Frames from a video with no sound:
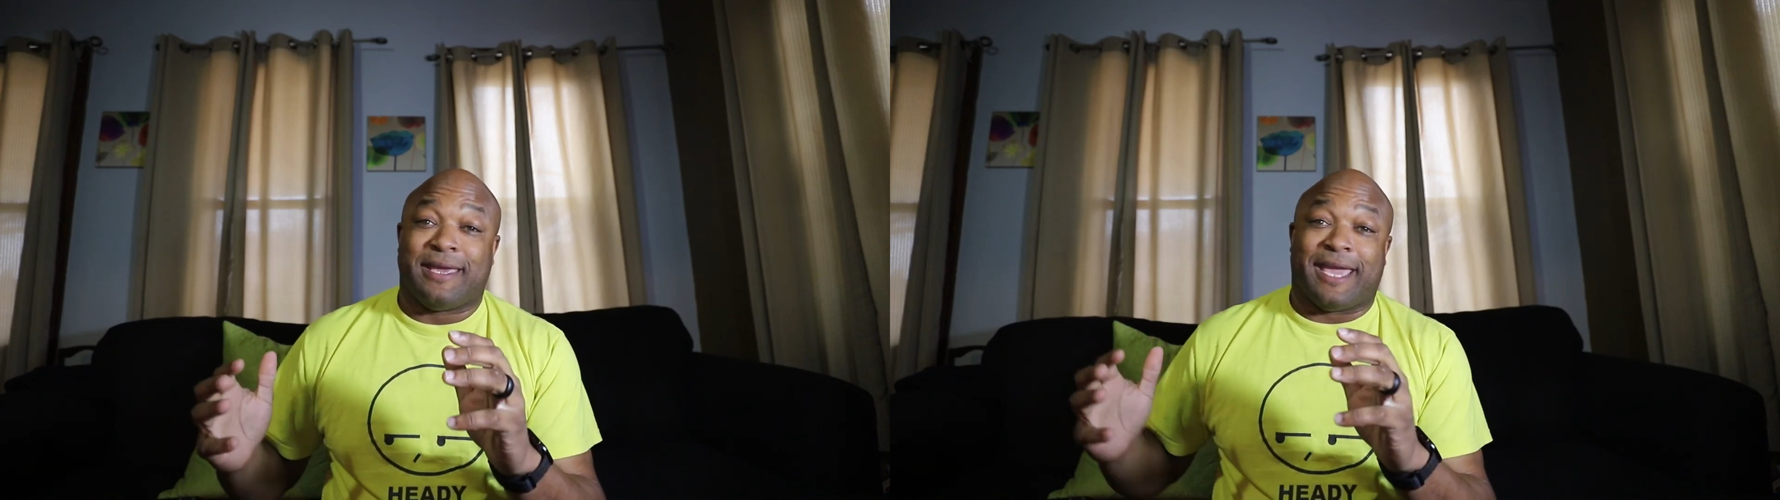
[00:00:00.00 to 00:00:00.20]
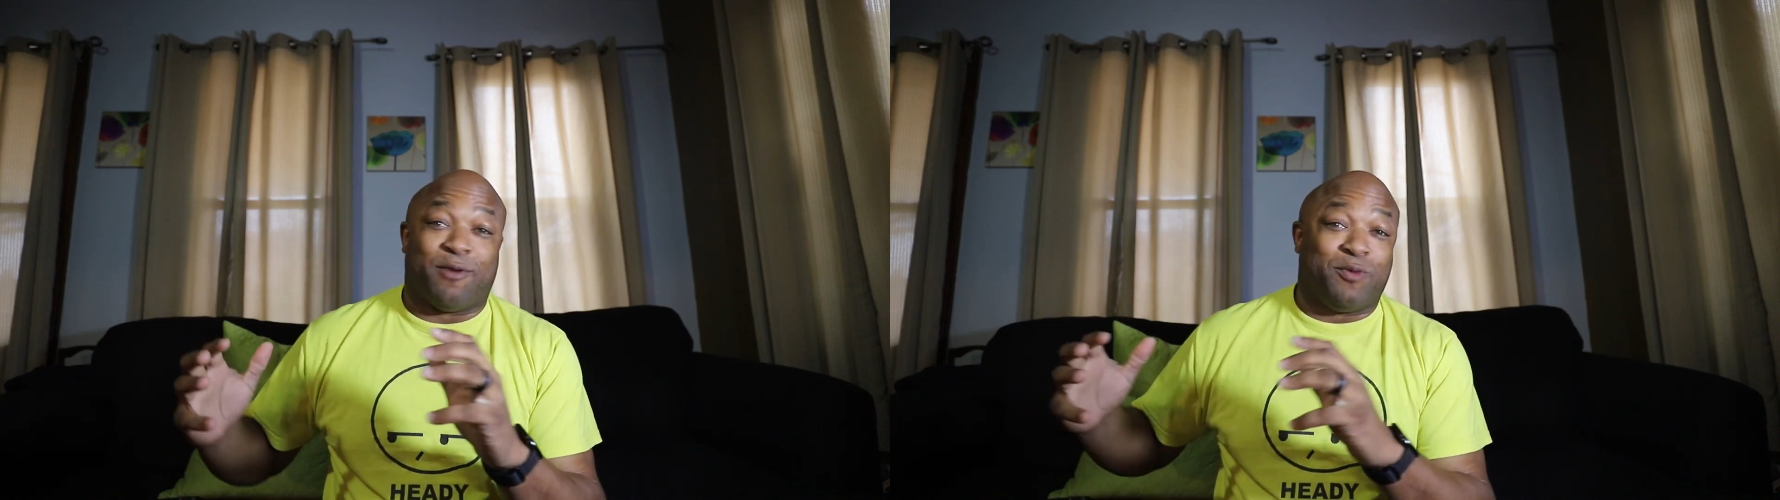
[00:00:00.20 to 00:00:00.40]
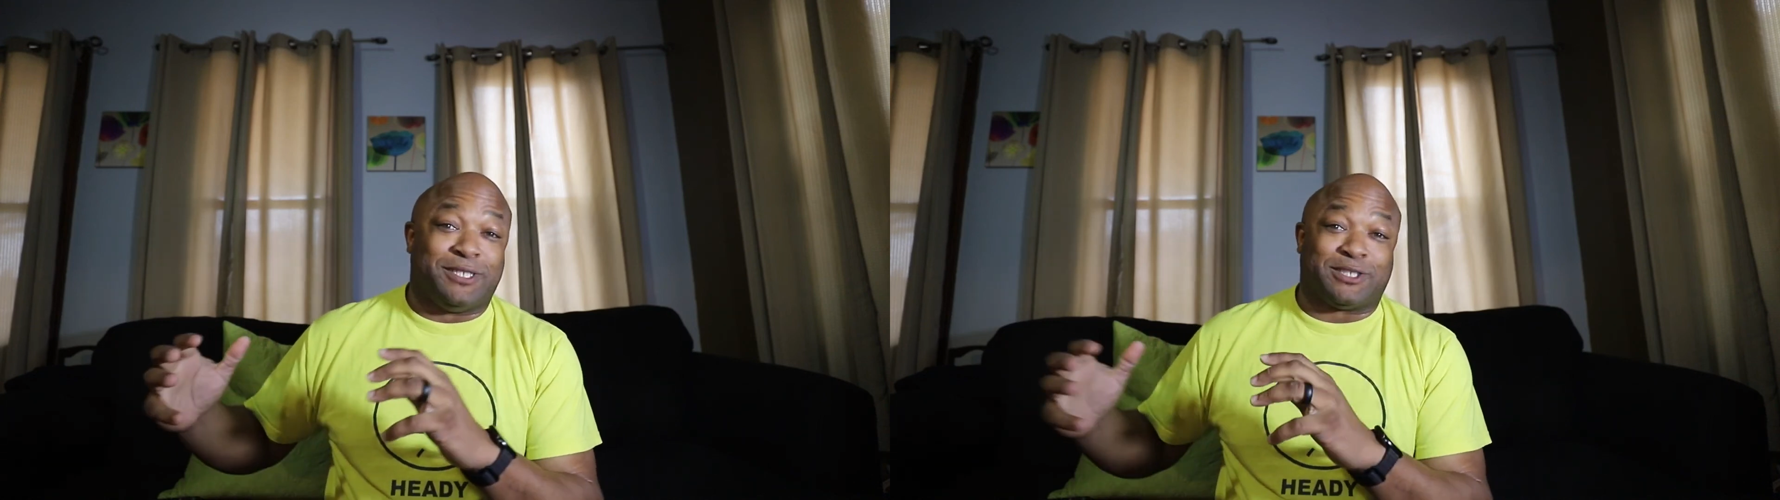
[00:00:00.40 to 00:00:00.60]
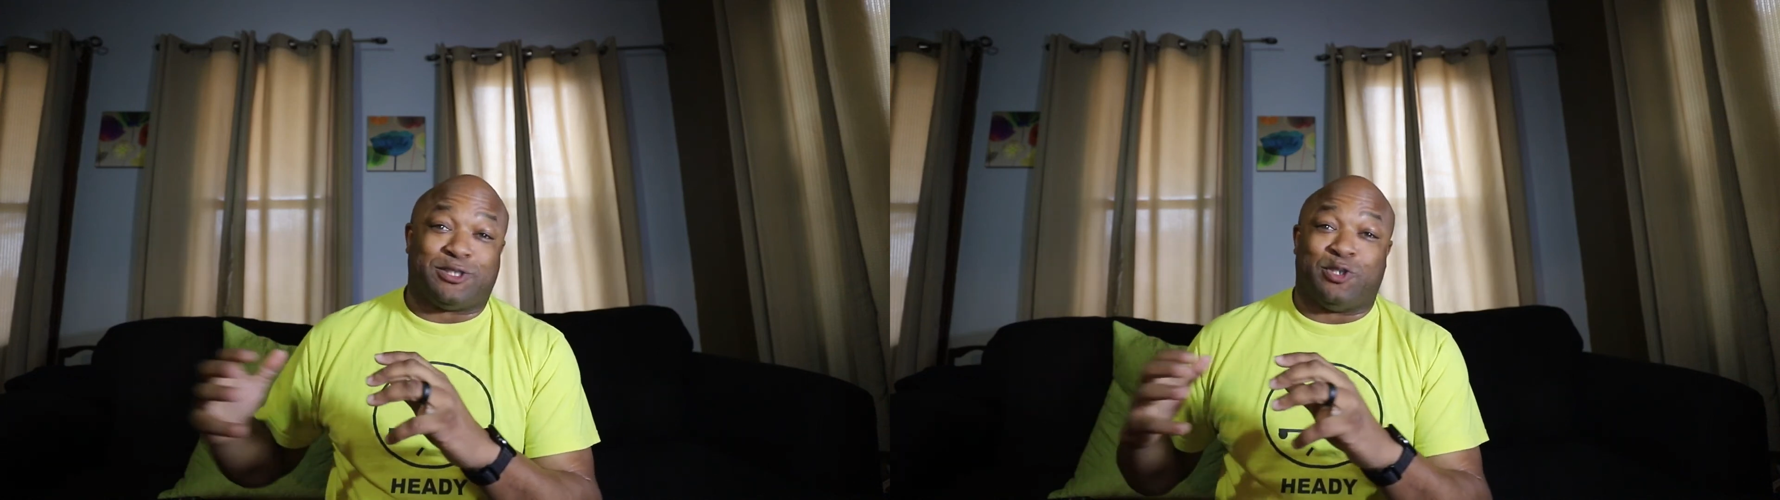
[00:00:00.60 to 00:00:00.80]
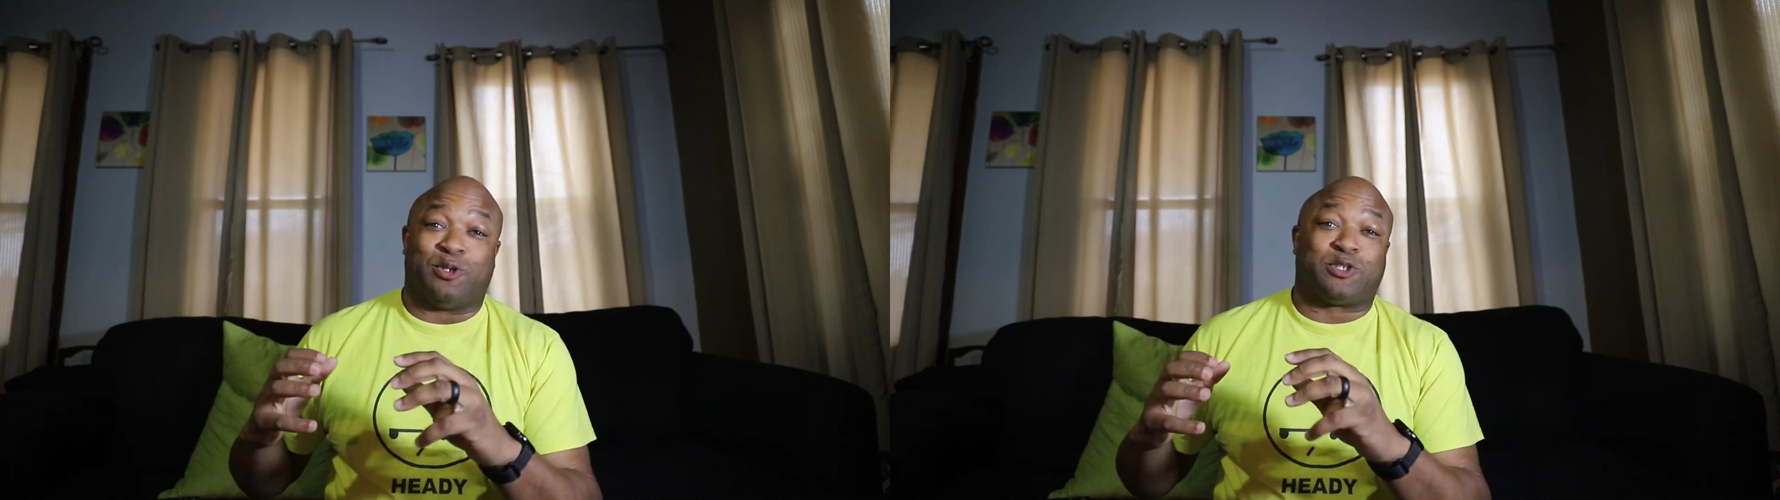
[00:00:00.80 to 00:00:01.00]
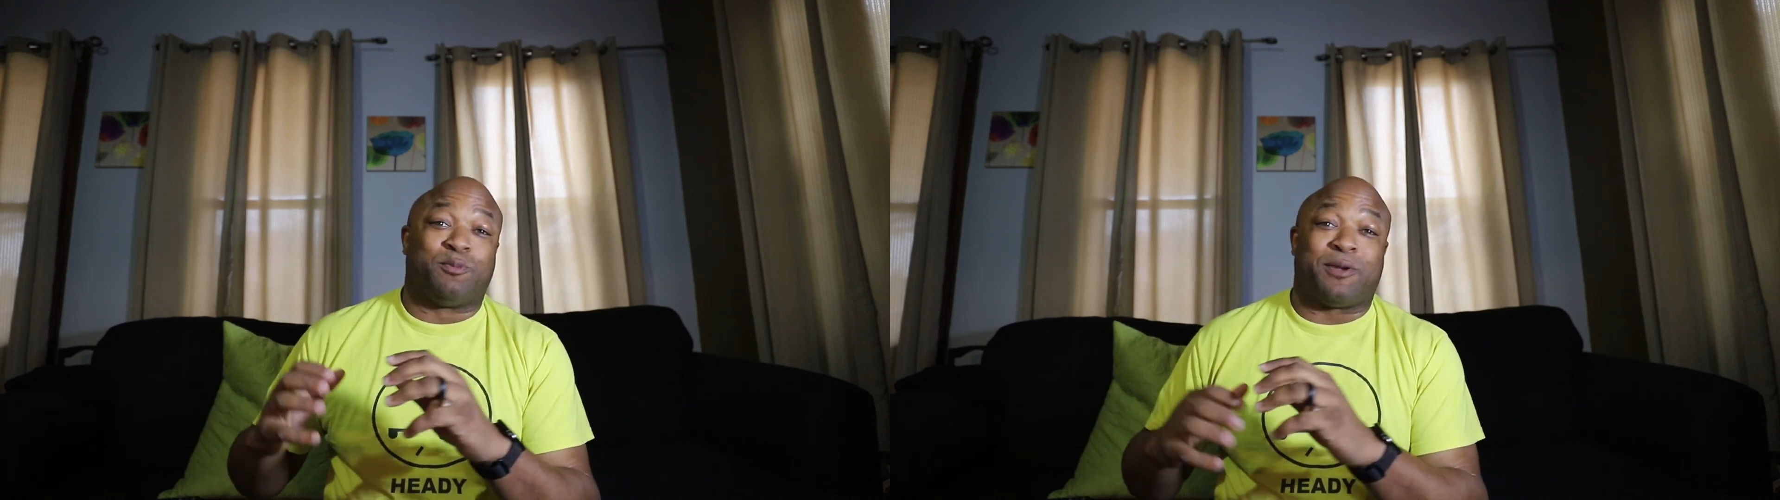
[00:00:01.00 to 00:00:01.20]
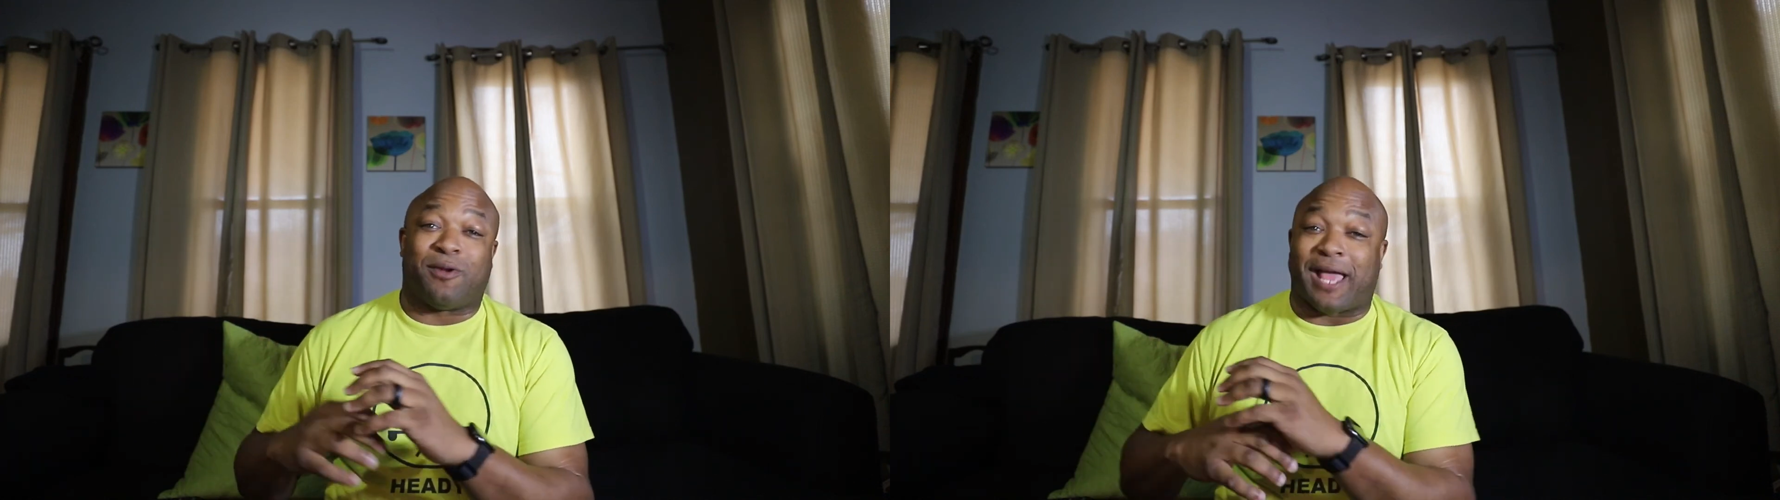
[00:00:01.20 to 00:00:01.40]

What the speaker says: and we just do a superhero.